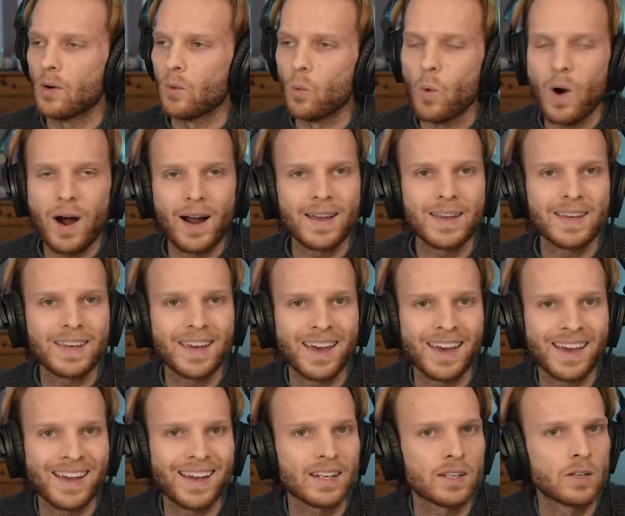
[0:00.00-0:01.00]
why
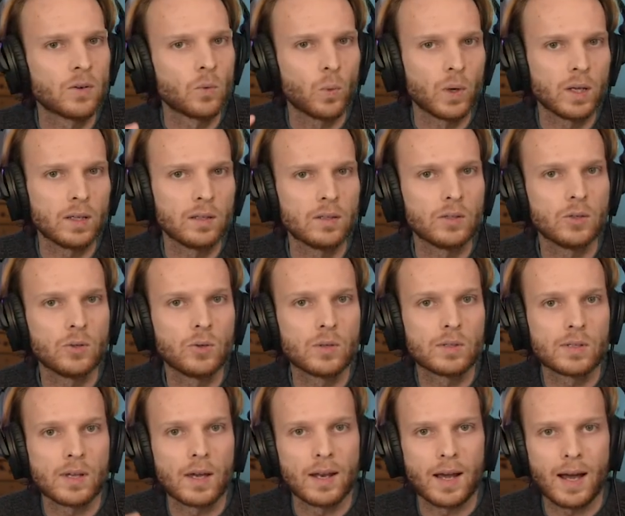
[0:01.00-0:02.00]
can't we
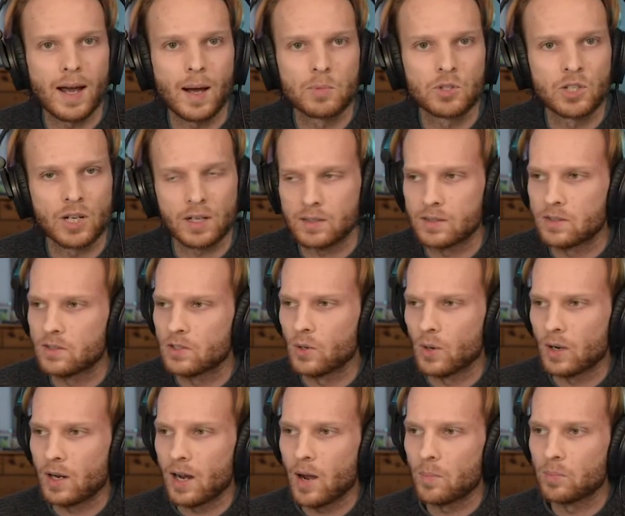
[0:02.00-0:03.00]
use an object to
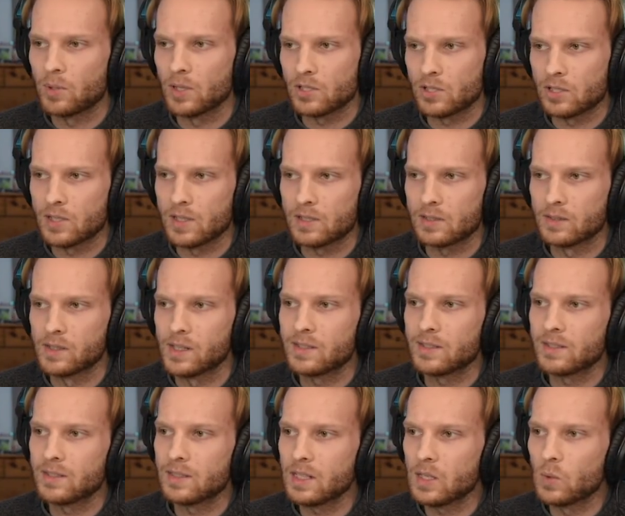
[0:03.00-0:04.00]
accomplish this? Let's
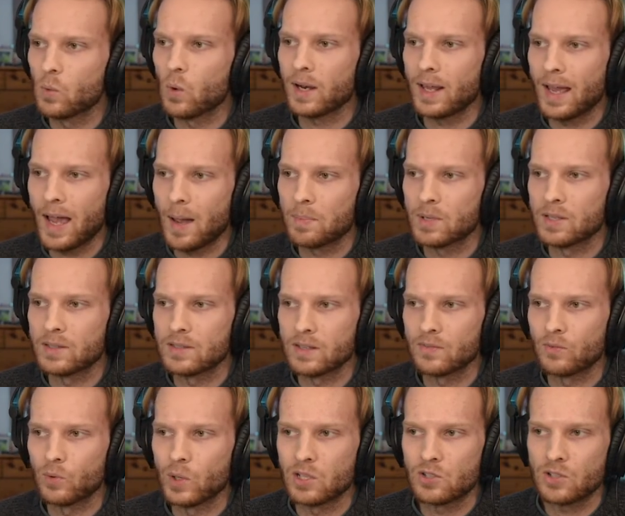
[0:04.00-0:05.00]
see what happens
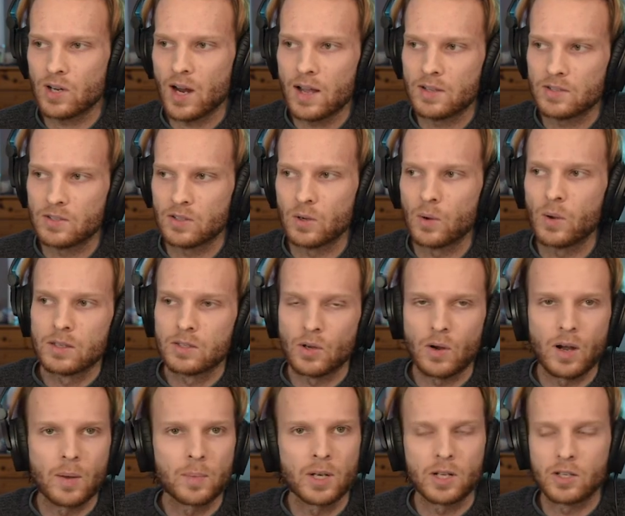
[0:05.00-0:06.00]
if we try to.
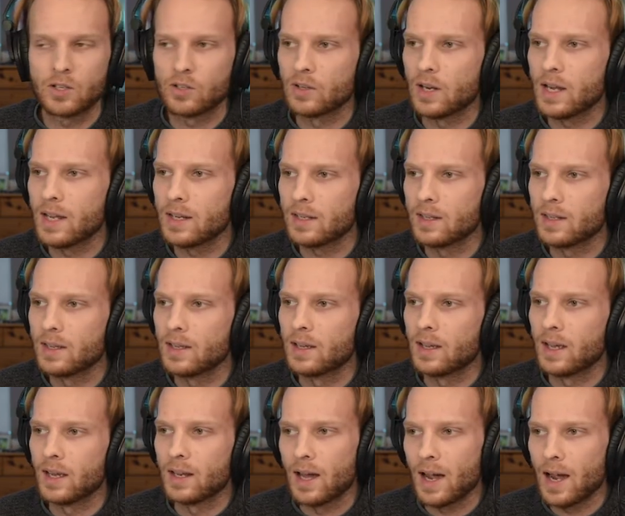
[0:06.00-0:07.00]
So I'm going to create
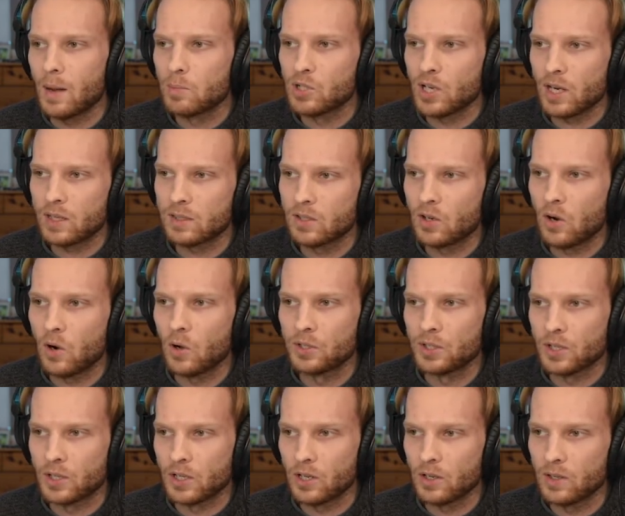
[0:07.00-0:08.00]
an object
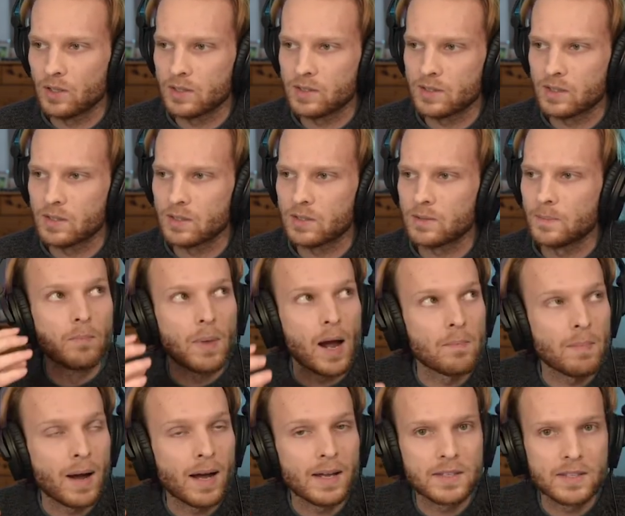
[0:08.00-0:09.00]
called occurrences. My
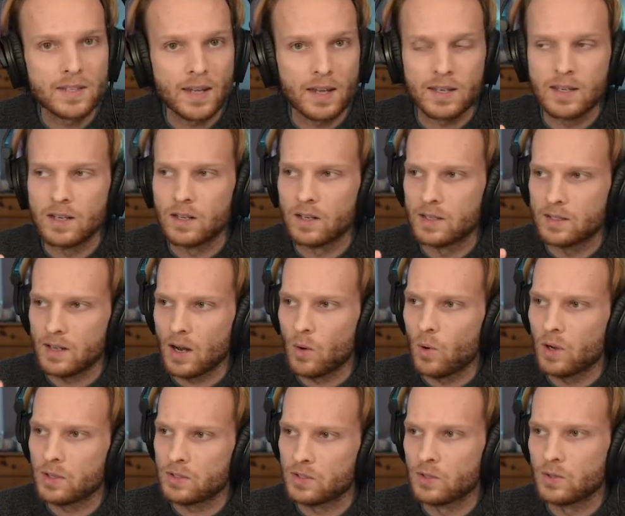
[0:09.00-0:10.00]
mindset here is I
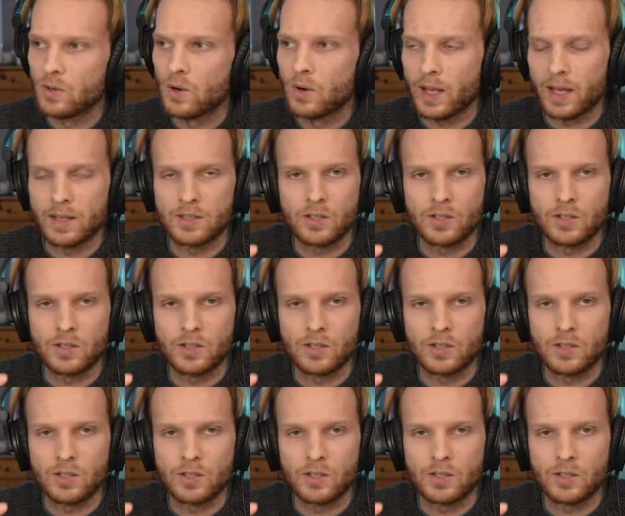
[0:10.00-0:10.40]
want to